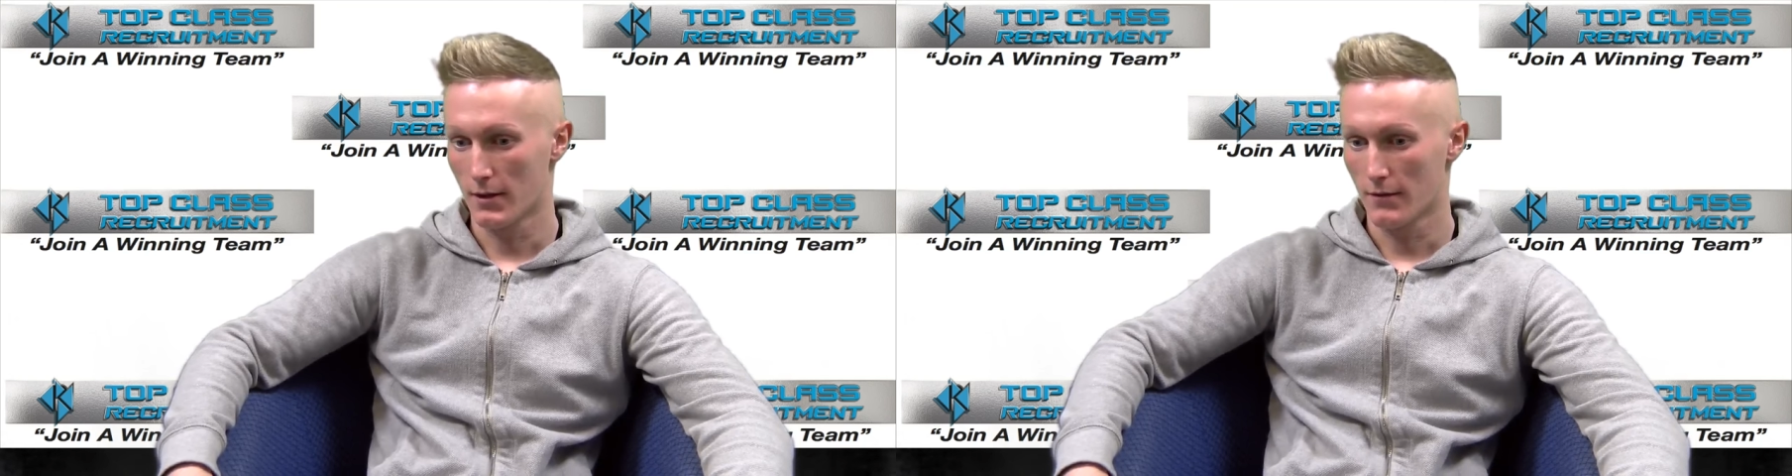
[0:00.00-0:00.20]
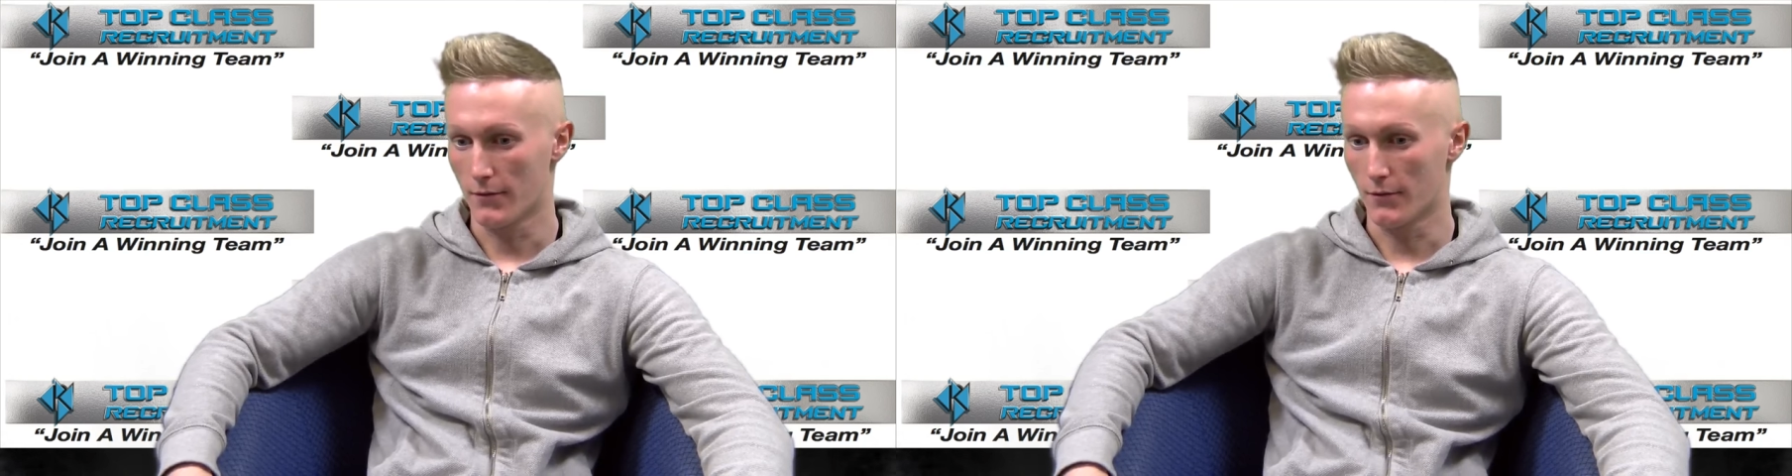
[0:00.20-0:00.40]

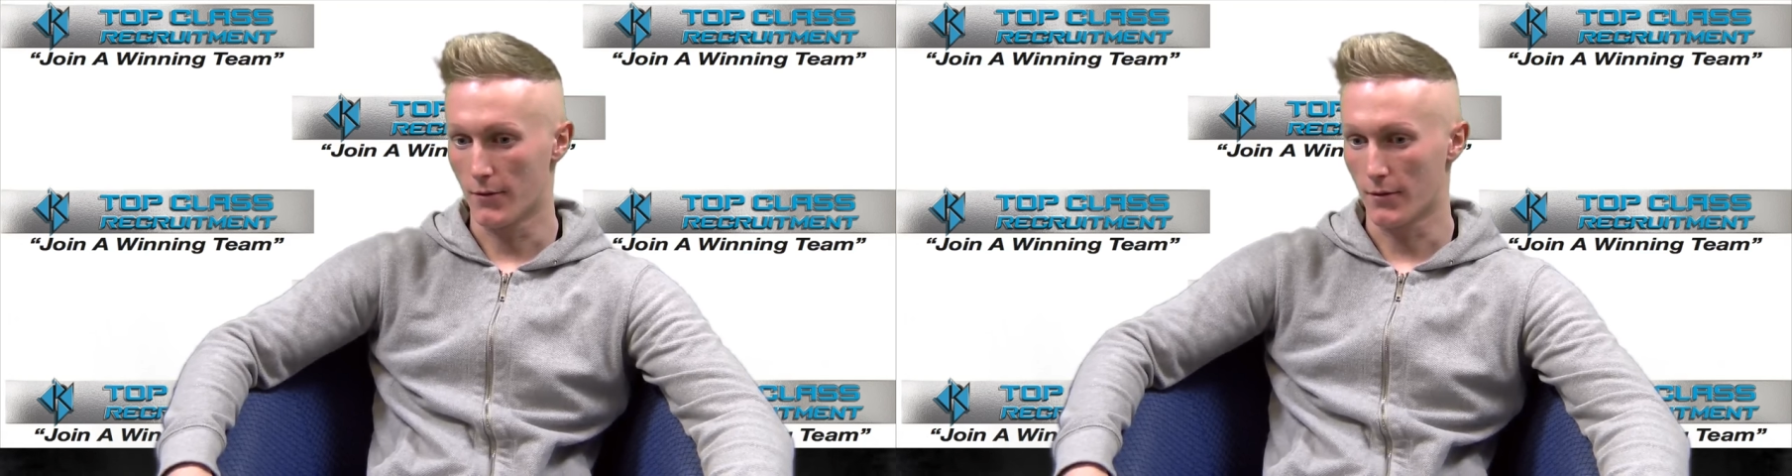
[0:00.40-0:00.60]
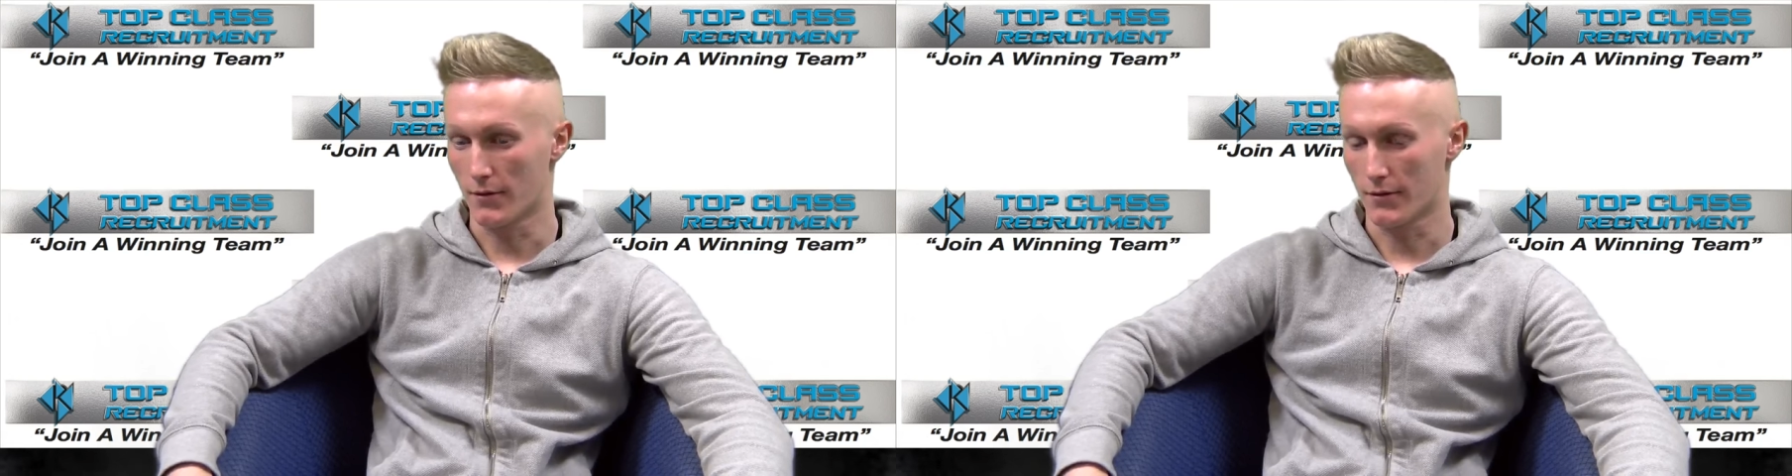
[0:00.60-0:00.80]
thought we
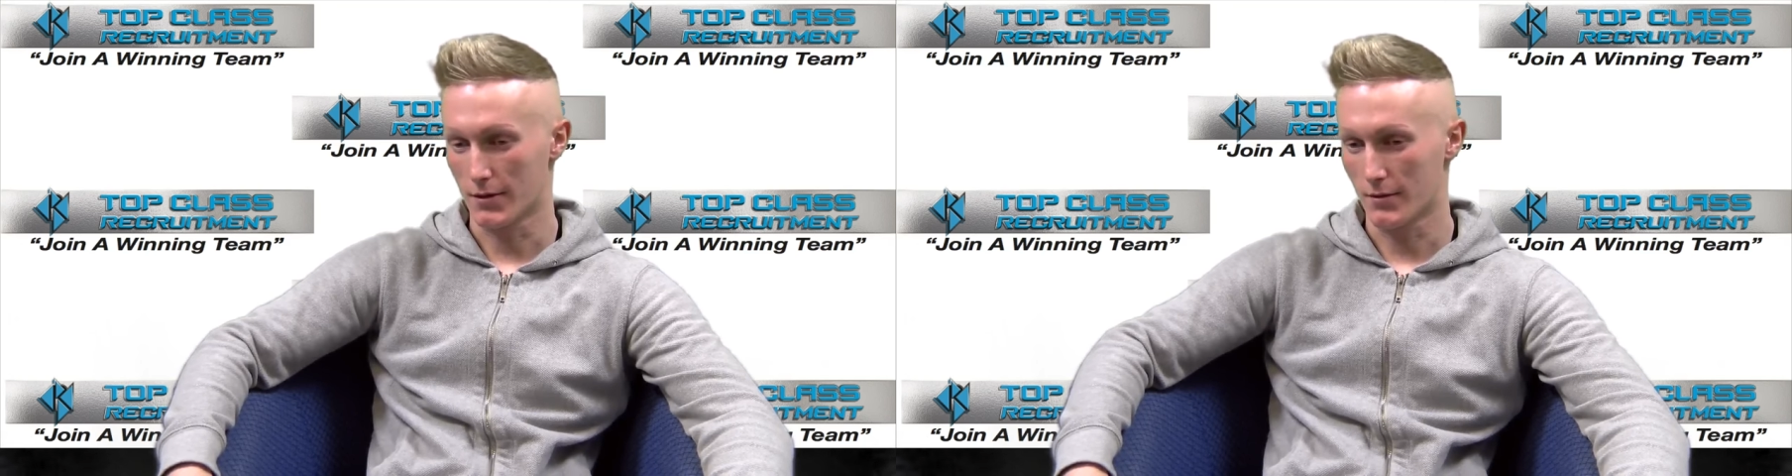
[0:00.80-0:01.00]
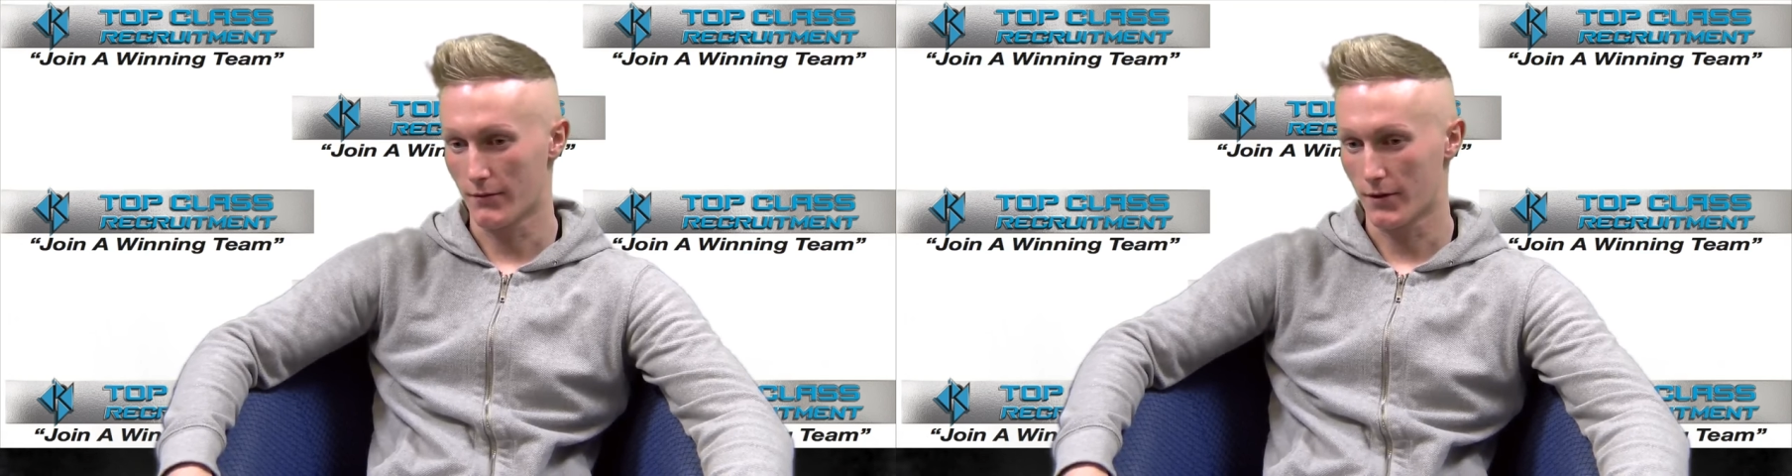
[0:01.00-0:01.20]
were on
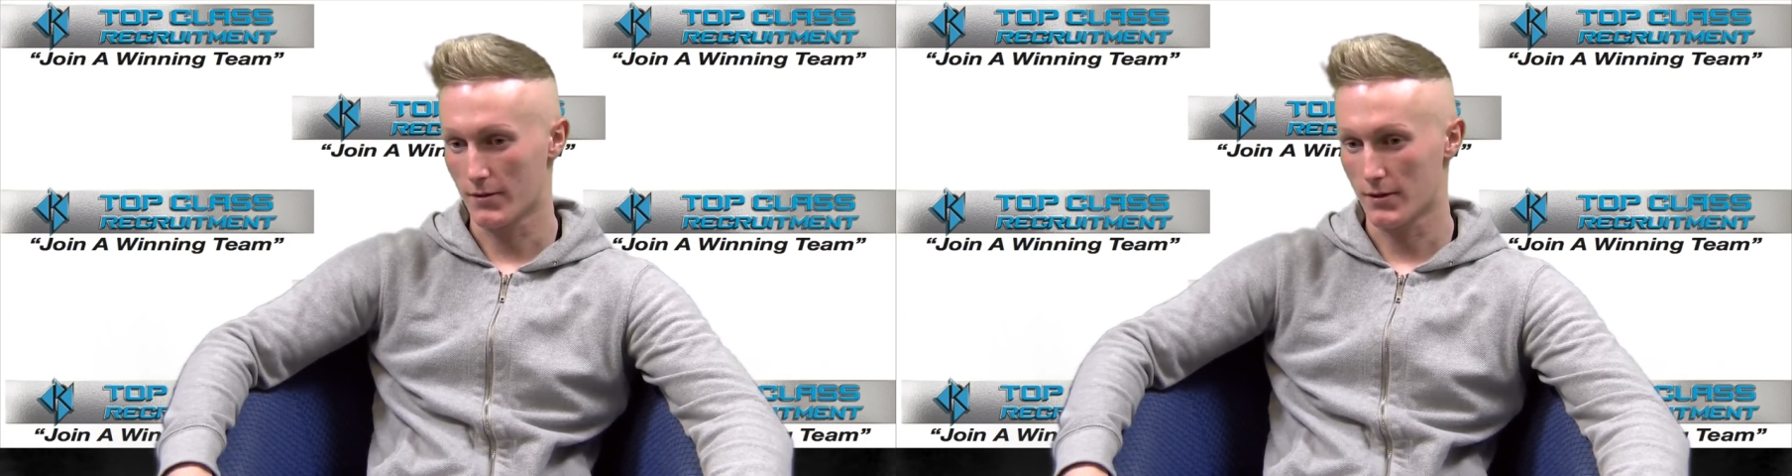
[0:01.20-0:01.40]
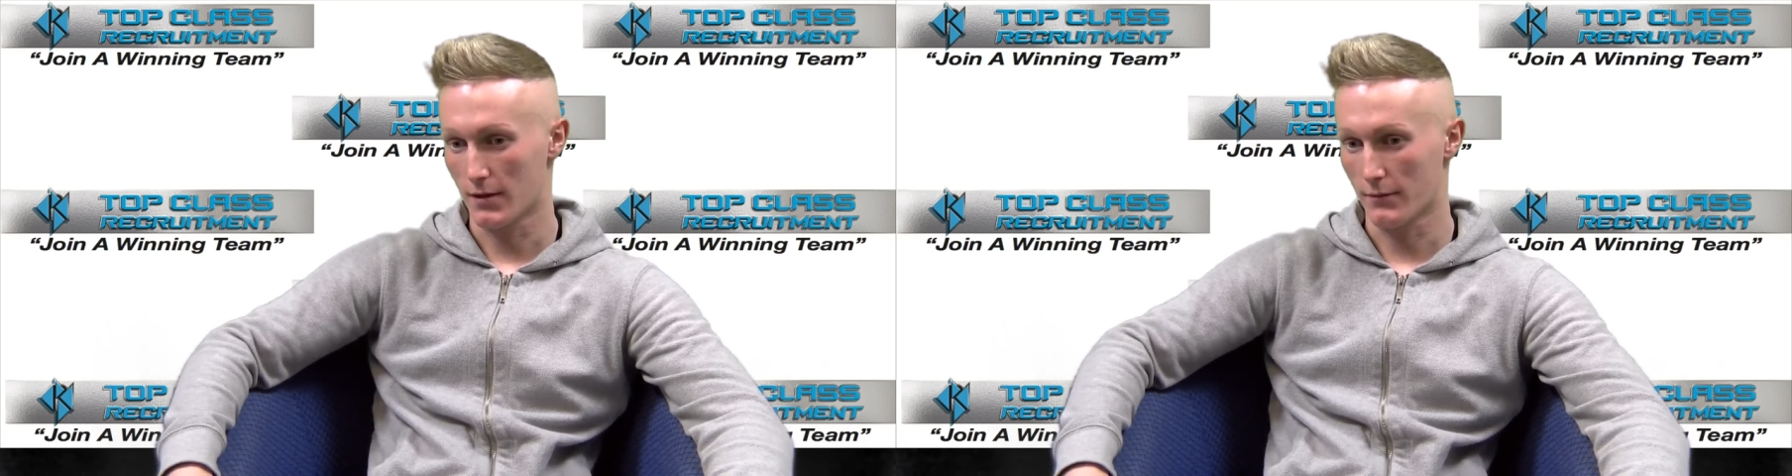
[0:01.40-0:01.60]
top
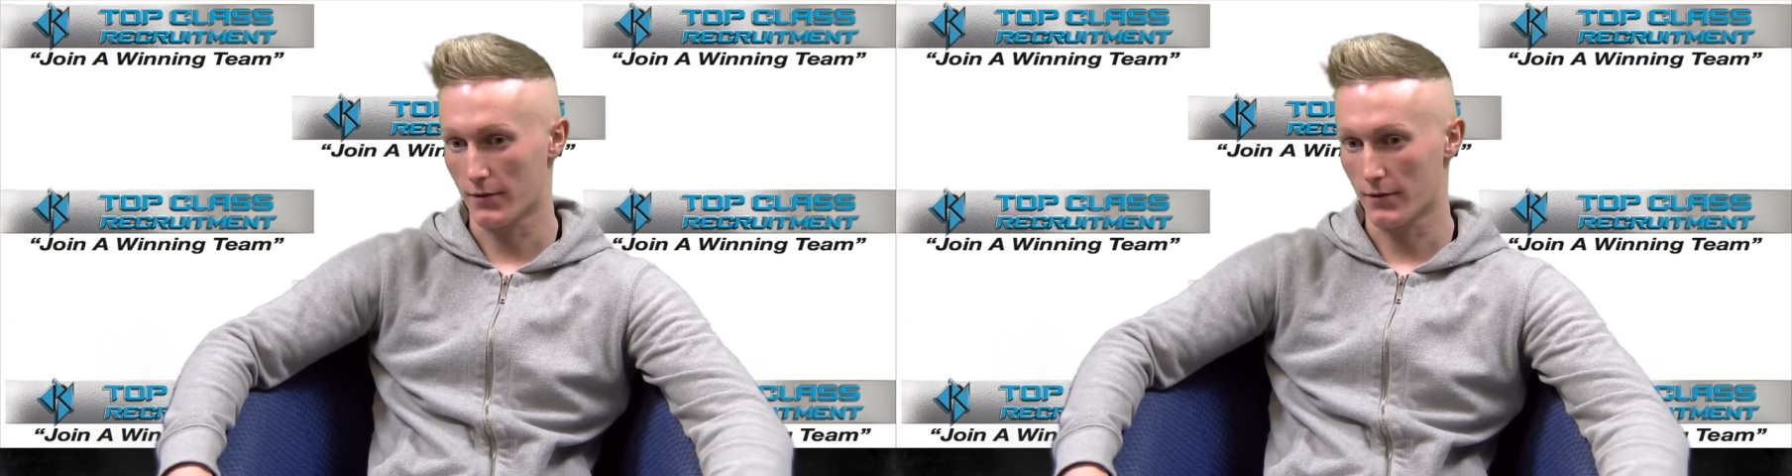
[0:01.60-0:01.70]
first half.